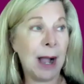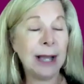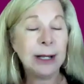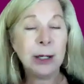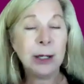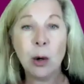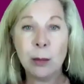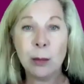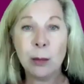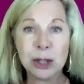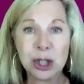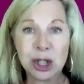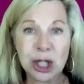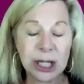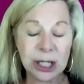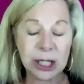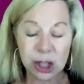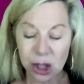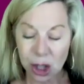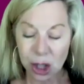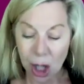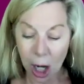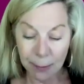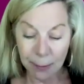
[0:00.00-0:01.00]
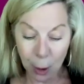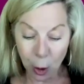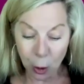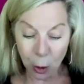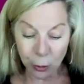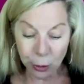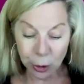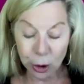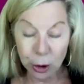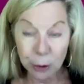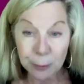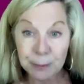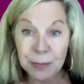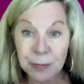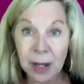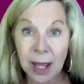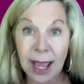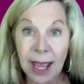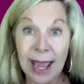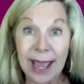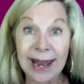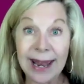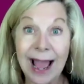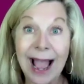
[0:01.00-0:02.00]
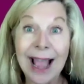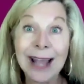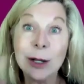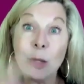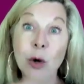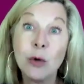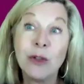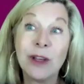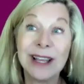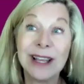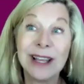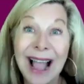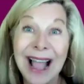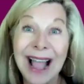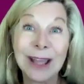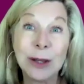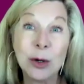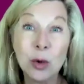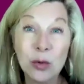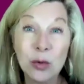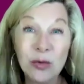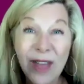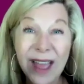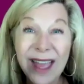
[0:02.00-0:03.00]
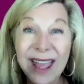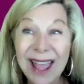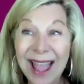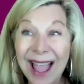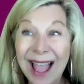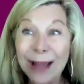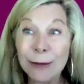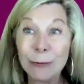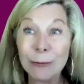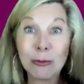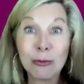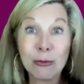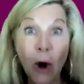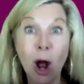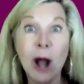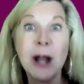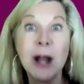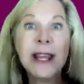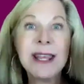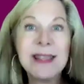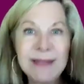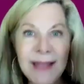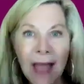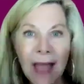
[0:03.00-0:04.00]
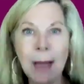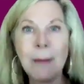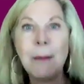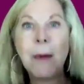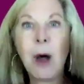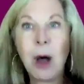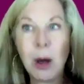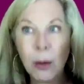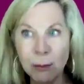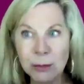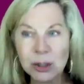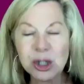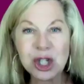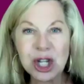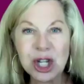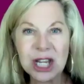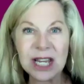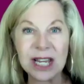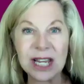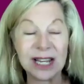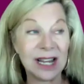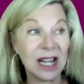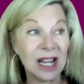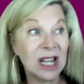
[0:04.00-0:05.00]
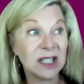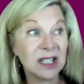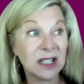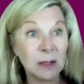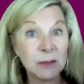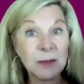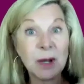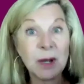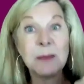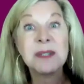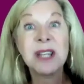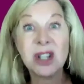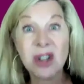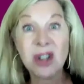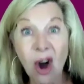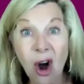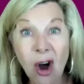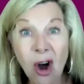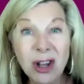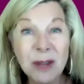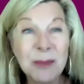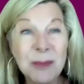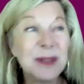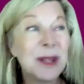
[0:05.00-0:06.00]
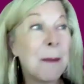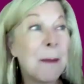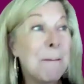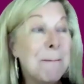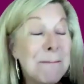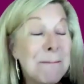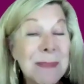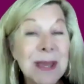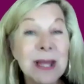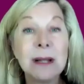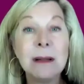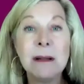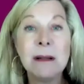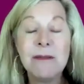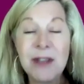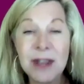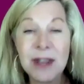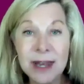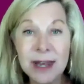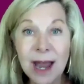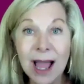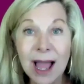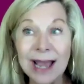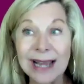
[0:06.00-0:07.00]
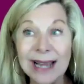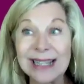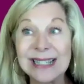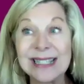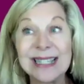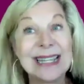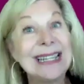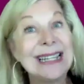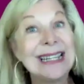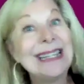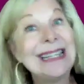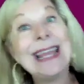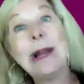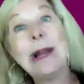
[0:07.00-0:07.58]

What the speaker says: I know a machine shop owner, and I know the guy who they had running that machine. Sometimes they'd call him in the middle of the night to